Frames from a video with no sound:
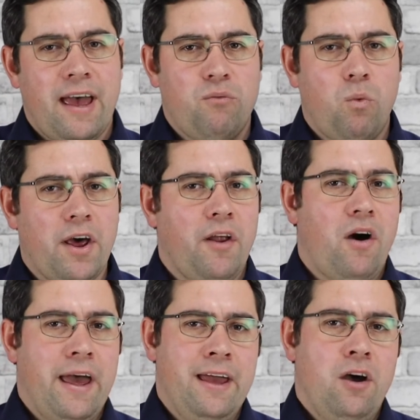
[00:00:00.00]
have one
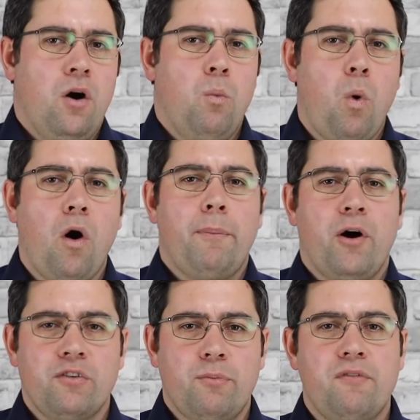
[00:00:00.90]
eye on what
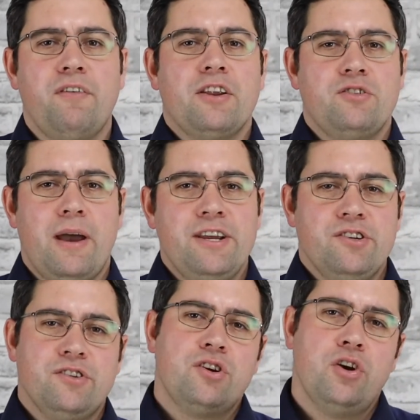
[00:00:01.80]
possible
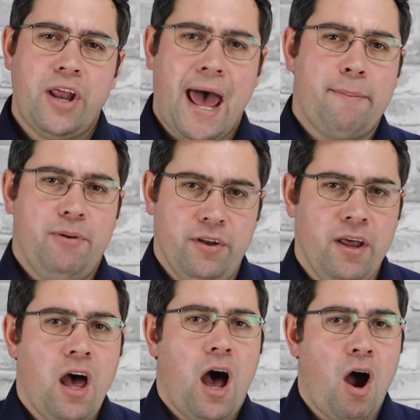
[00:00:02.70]
fluctuations could happen
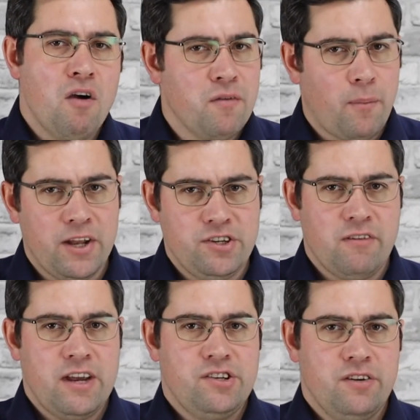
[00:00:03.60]
over my
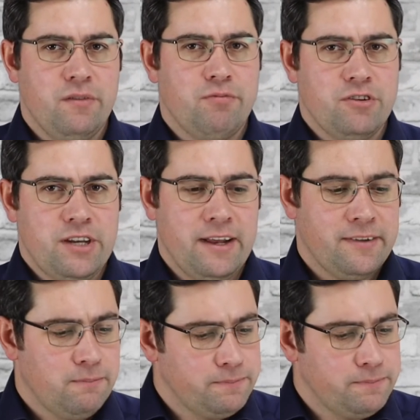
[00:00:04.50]
duration of the project,